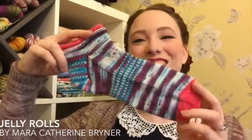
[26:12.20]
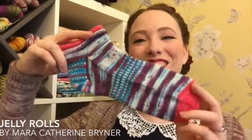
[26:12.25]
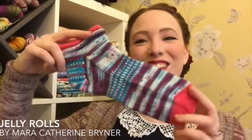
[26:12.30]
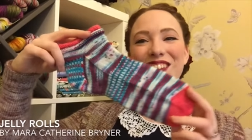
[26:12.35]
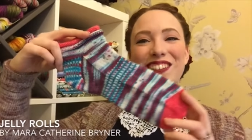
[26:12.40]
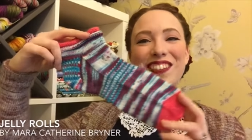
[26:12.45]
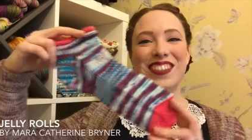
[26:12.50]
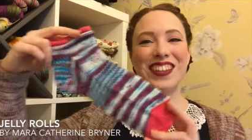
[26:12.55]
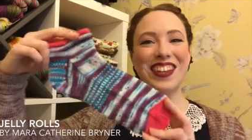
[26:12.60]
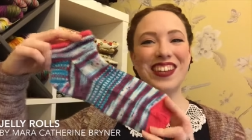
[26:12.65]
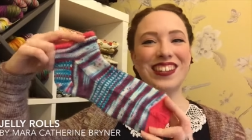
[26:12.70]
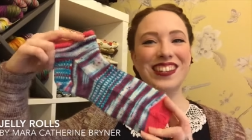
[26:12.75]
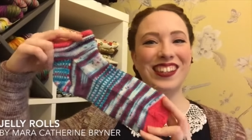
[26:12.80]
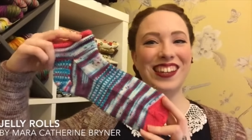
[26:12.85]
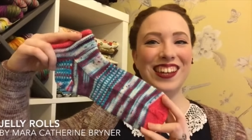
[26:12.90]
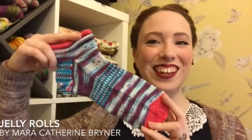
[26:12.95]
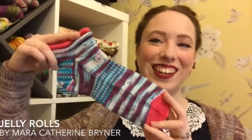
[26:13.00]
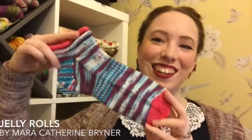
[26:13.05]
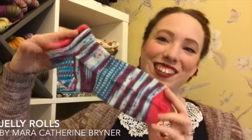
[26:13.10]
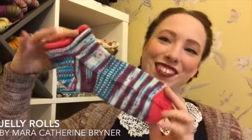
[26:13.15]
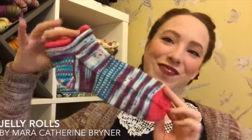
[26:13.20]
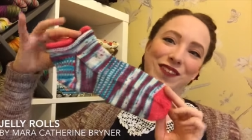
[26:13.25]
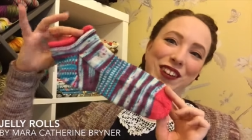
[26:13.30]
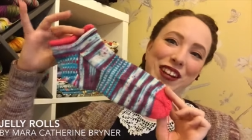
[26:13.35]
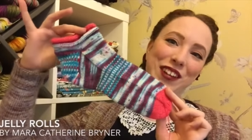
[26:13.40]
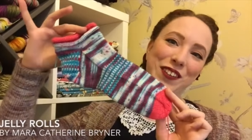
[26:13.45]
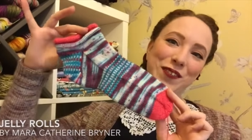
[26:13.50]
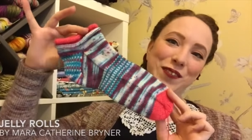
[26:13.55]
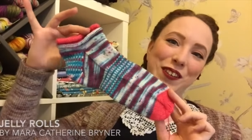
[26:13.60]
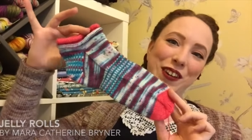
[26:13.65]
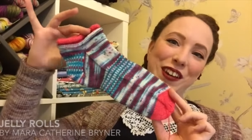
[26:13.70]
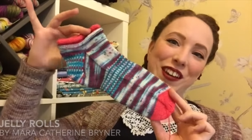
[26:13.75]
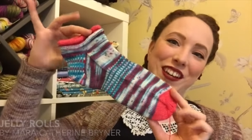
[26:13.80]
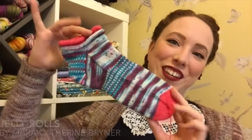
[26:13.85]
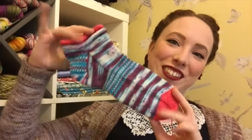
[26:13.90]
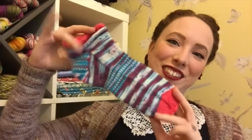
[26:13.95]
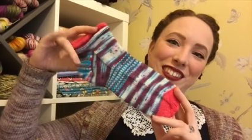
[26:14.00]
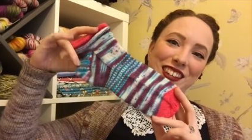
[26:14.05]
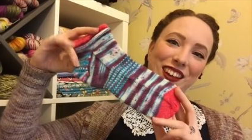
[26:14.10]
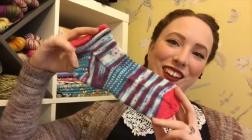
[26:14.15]
so this is my
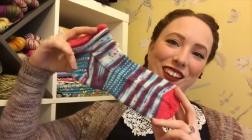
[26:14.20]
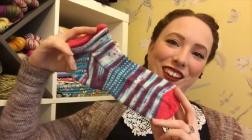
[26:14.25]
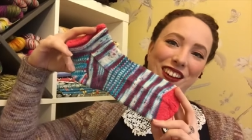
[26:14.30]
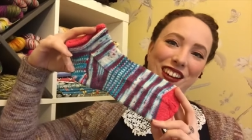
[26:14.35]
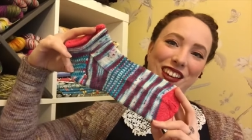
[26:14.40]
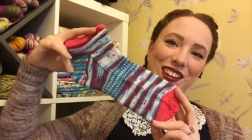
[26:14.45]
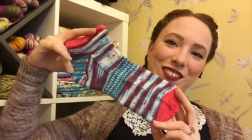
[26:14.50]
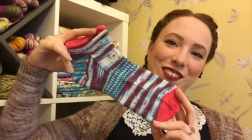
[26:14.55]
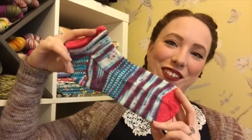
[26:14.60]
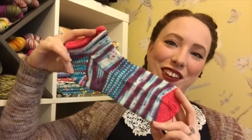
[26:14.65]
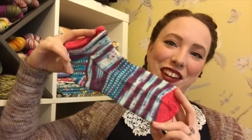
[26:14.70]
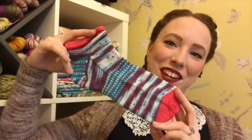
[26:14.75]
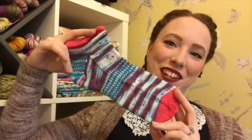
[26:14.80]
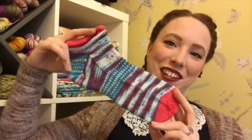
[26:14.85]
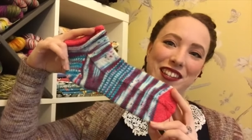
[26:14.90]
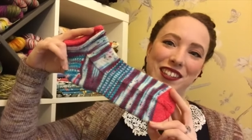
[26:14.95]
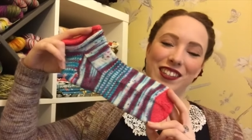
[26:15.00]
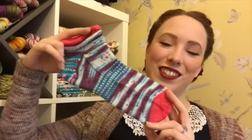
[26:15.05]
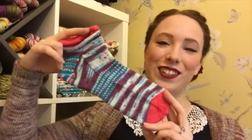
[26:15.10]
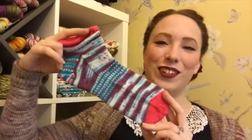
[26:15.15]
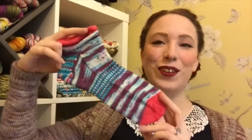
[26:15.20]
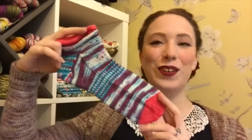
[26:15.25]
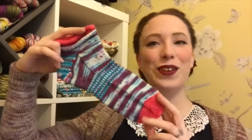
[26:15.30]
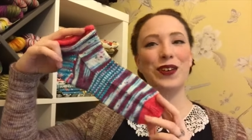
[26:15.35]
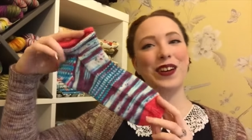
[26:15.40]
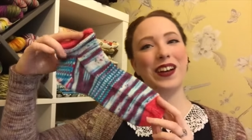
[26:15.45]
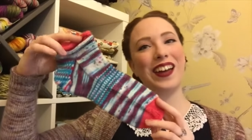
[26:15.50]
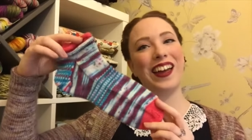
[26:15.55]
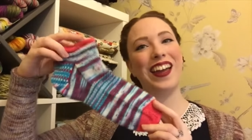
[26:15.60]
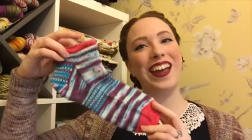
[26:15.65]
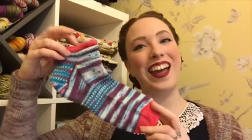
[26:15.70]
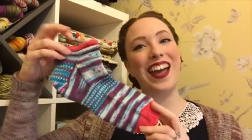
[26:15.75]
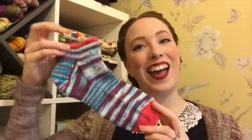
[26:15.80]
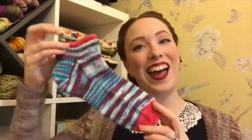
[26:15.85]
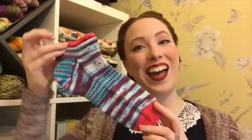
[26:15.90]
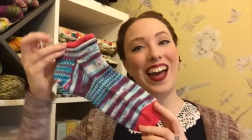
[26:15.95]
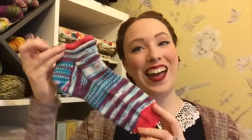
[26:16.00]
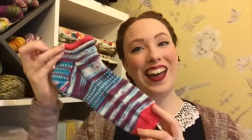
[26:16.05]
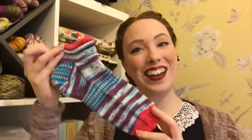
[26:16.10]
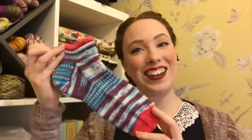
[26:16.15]
first Harley Quinn sock
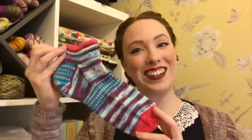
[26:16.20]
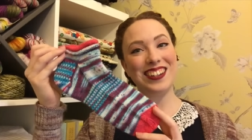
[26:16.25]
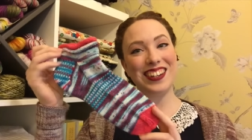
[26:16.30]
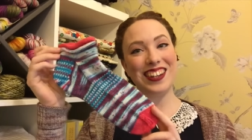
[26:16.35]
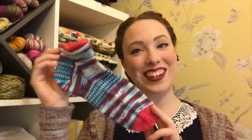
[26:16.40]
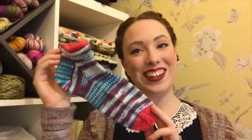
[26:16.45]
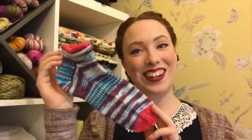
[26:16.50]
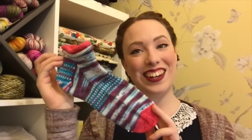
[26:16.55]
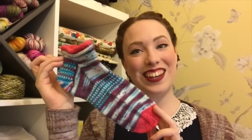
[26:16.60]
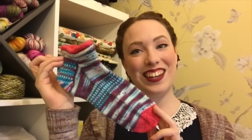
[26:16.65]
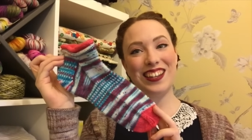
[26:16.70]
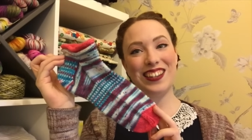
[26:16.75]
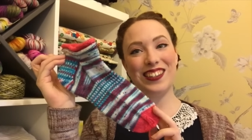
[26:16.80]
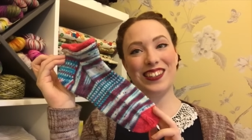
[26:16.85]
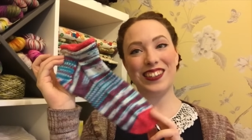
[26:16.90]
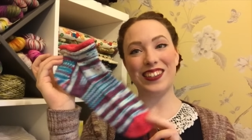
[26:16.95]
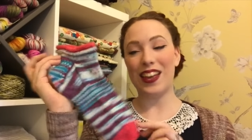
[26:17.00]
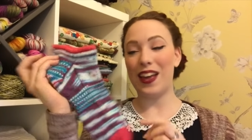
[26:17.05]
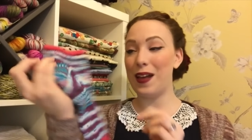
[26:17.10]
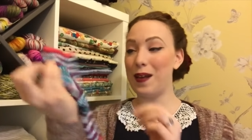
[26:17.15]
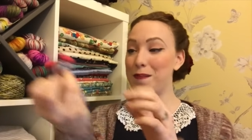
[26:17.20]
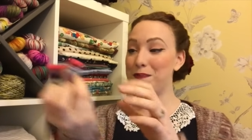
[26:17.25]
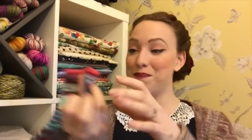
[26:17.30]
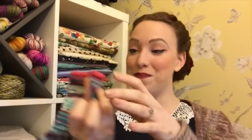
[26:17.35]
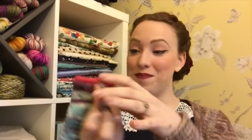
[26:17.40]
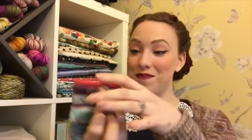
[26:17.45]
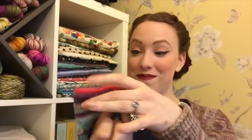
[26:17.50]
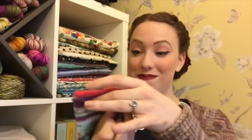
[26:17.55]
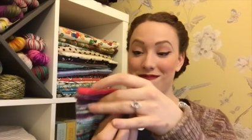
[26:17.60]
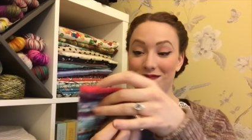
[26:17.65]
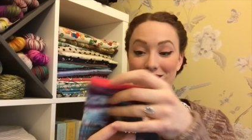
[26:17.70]
and it is um,